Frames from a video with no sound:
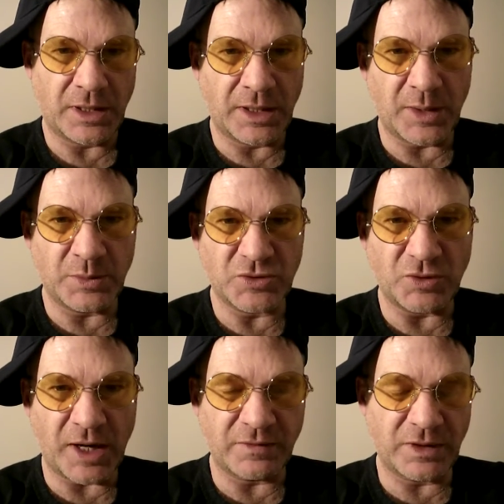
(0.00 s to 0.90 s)
and I was
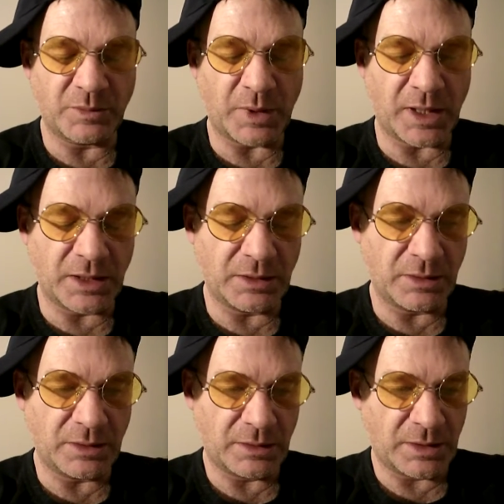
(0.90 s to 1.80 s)
driving my
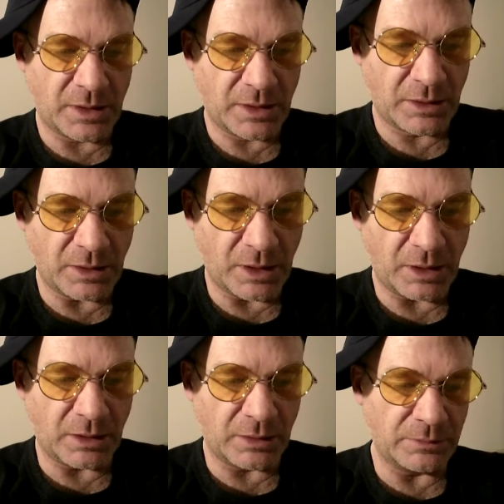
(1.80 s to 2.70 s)

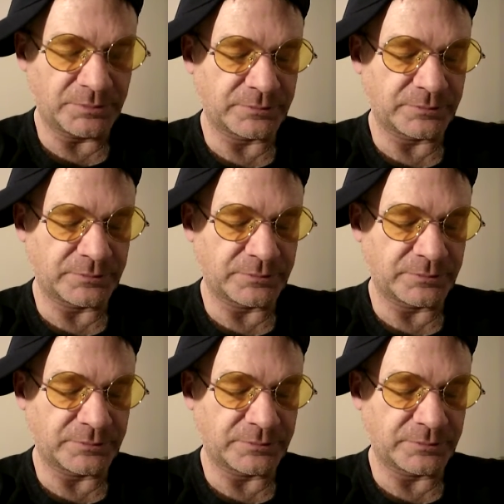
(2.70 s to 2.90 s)
car.